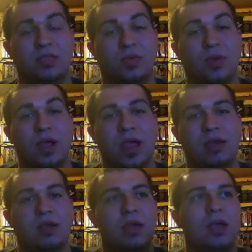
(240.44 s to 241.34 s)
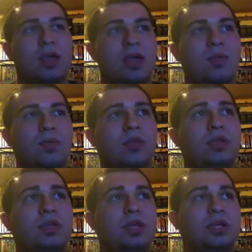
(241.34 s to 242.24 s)
story, and it
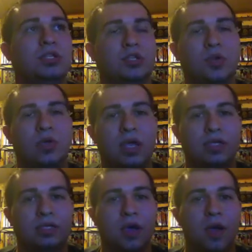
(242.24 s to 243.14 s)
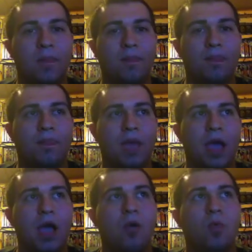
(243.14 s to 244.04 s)
really does showcase um,
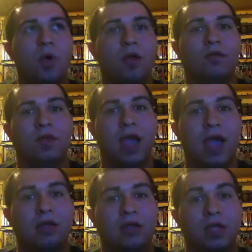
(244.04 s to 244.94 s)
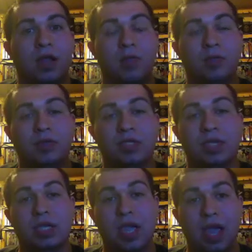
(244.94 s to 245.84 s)
how well of an actor Gary
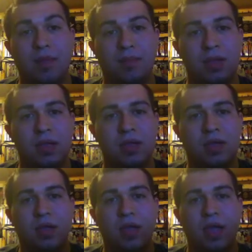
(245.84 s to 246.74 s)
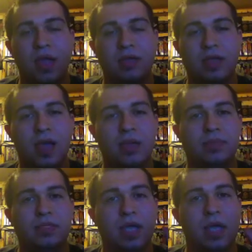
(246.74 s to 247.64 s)
Busey can be at
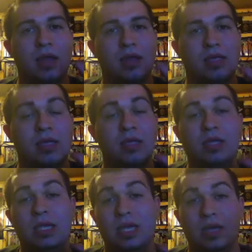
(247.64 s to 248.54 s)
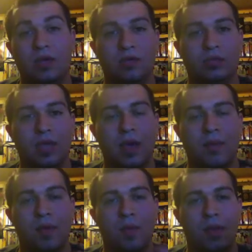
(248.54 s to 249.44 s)
times, and he kills that
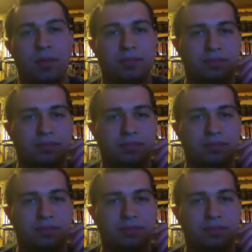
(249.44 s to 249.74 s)
moment.